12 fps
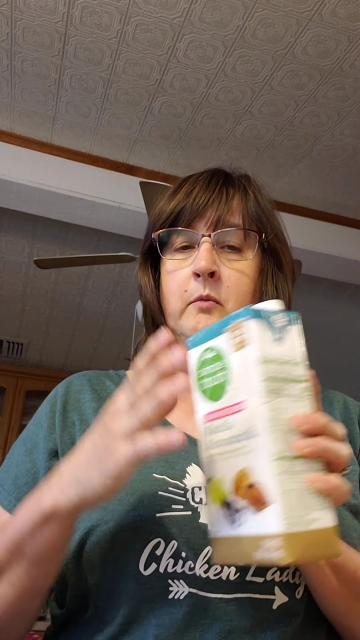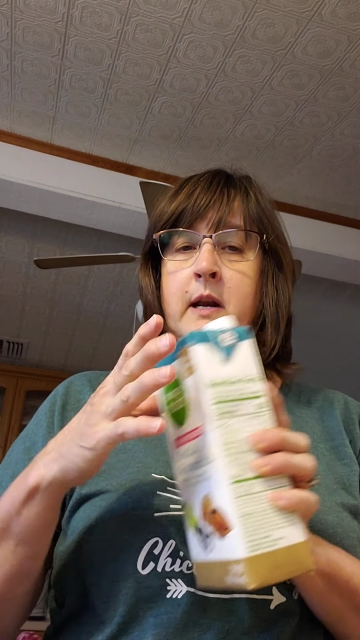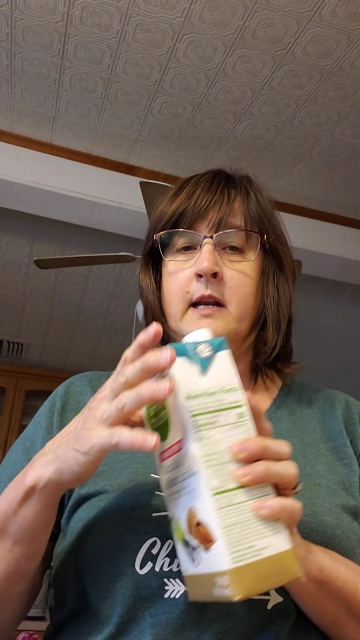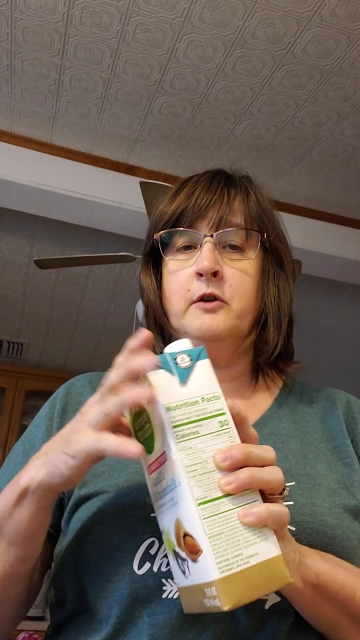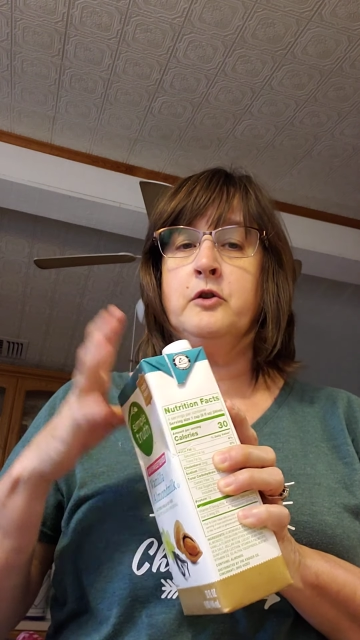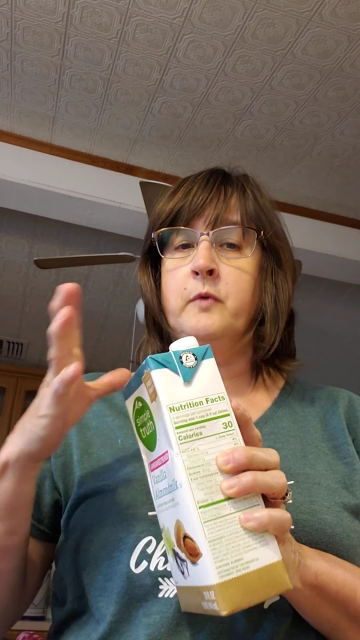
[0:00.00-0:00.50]
when
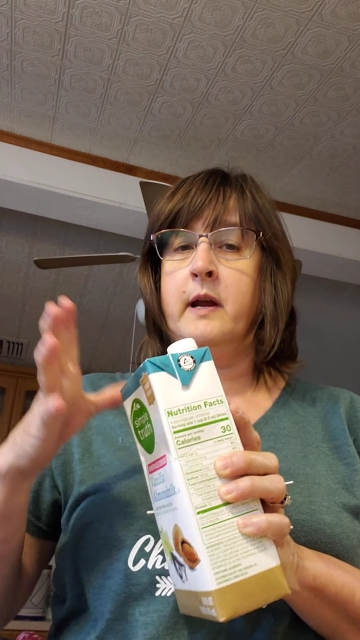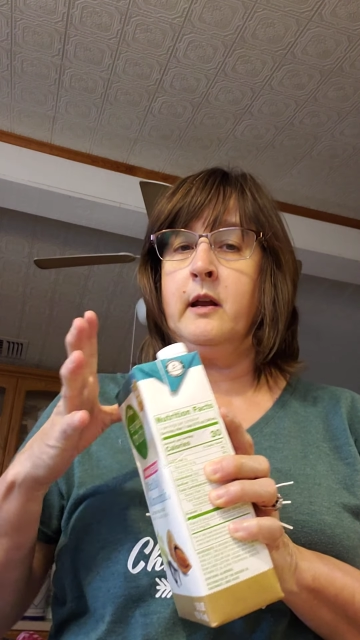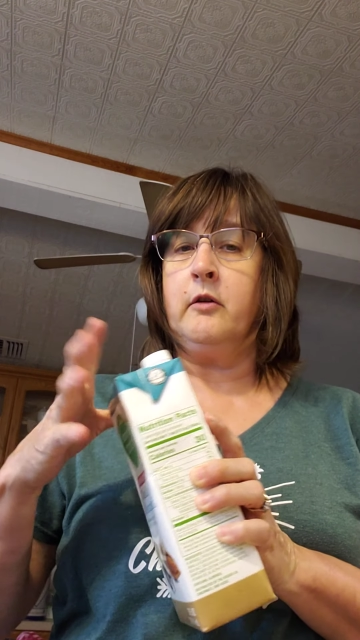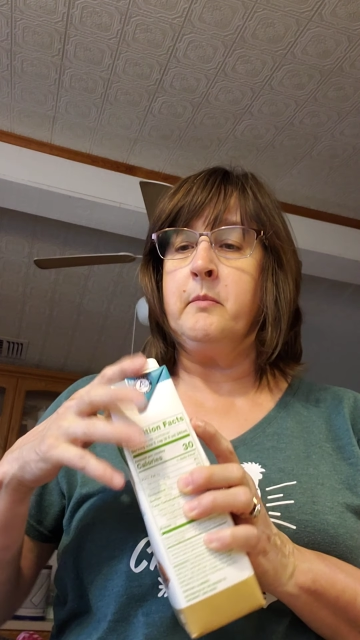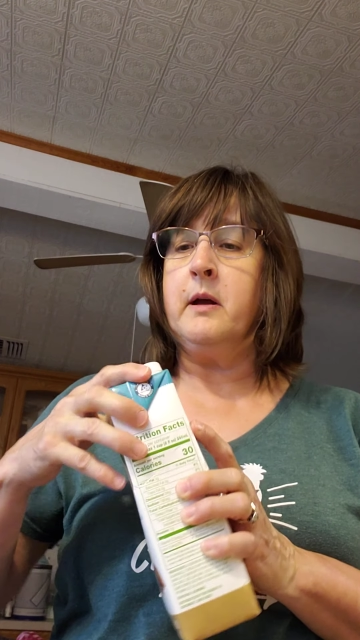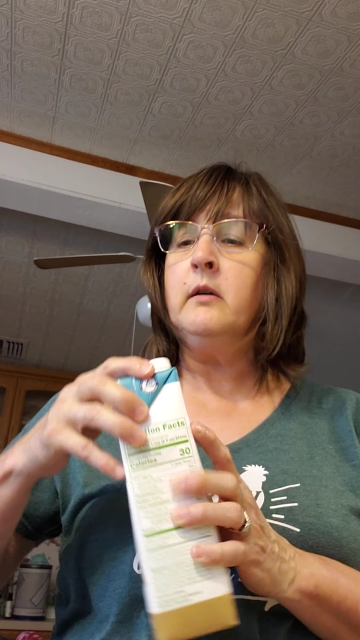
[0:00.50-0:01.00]
I use
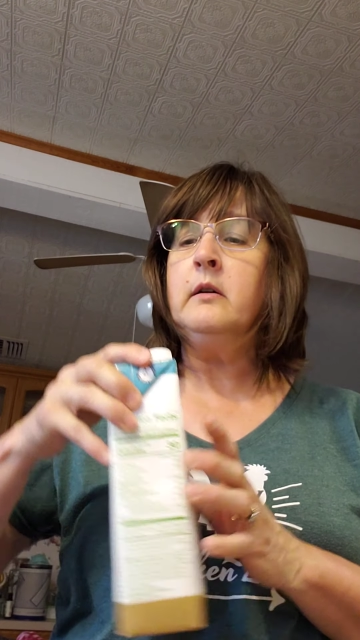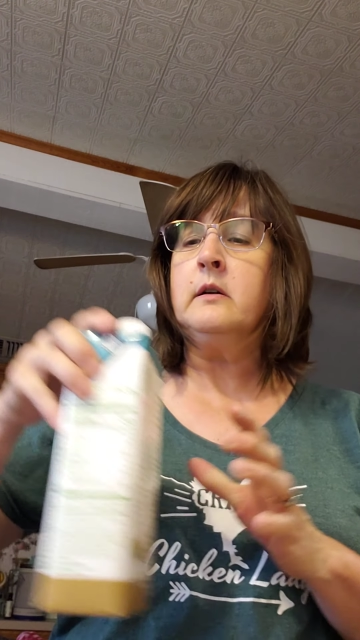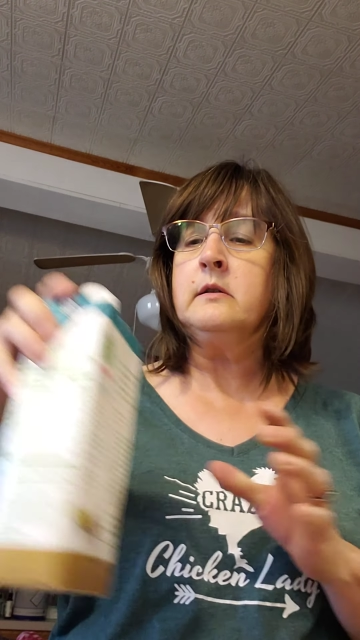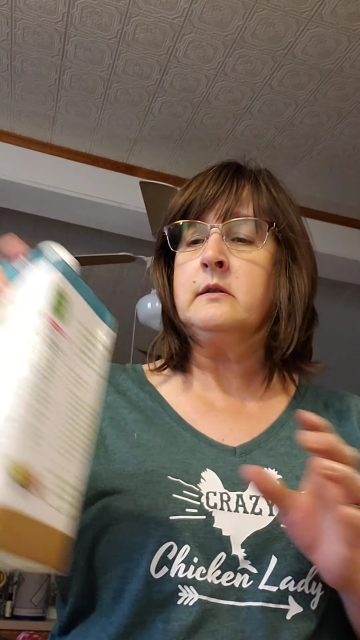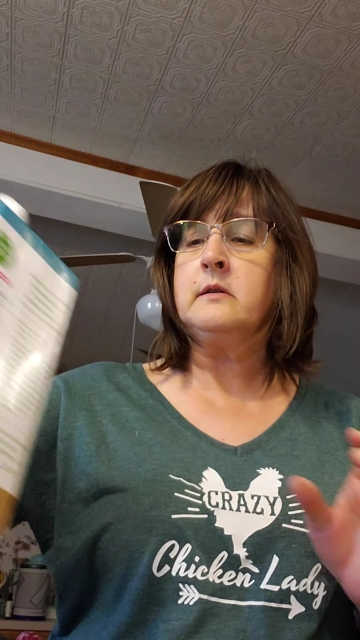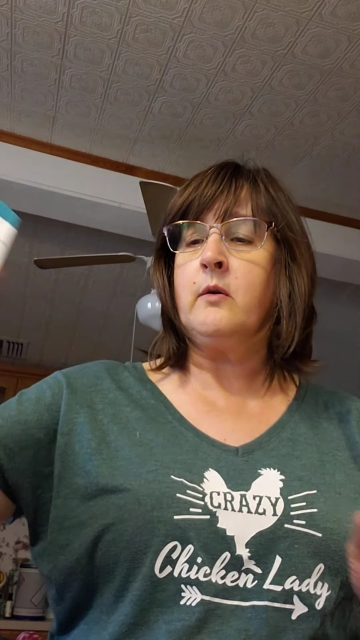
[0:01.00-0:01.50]
regular milk.
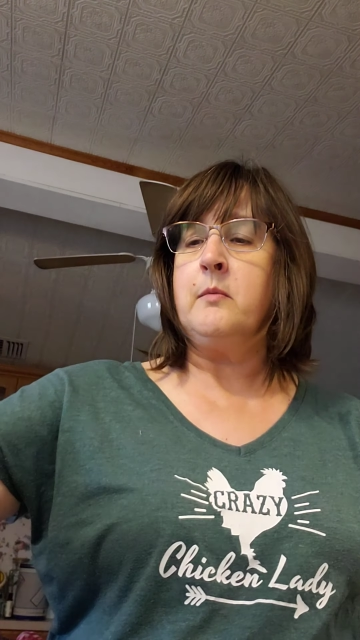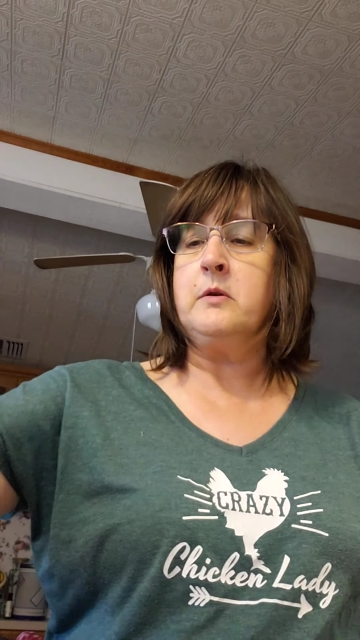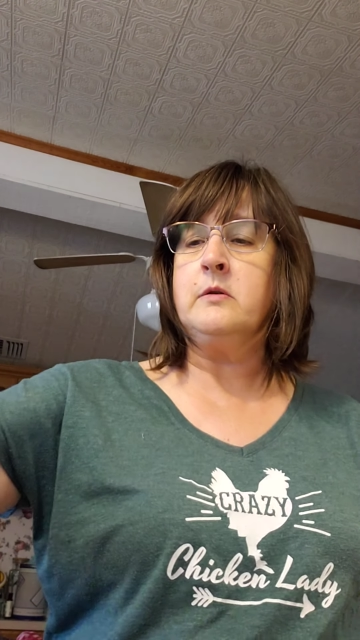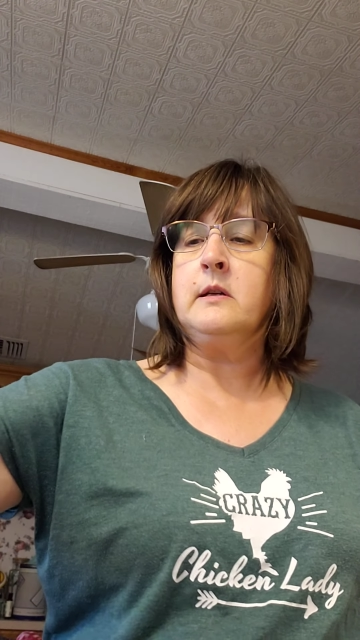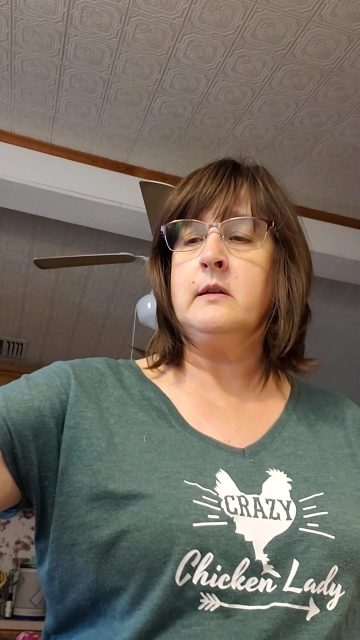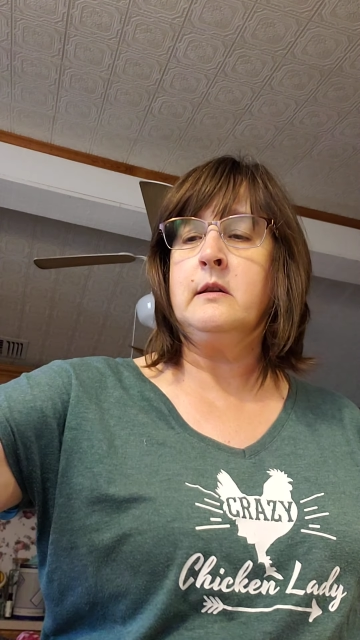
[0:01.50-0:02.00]
So I'm
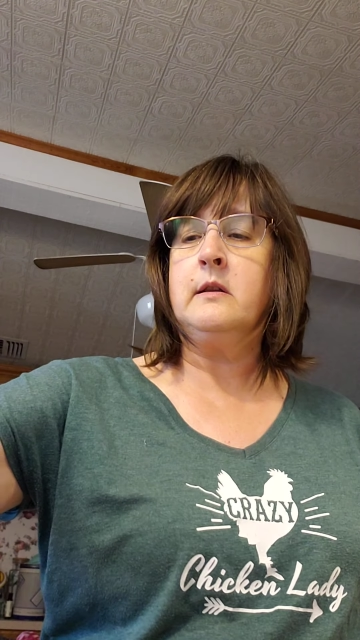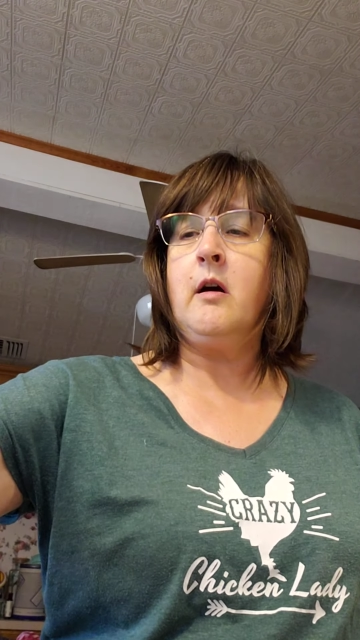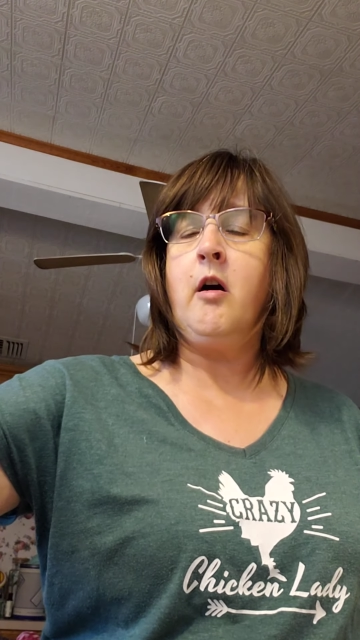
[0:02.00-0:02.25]
using the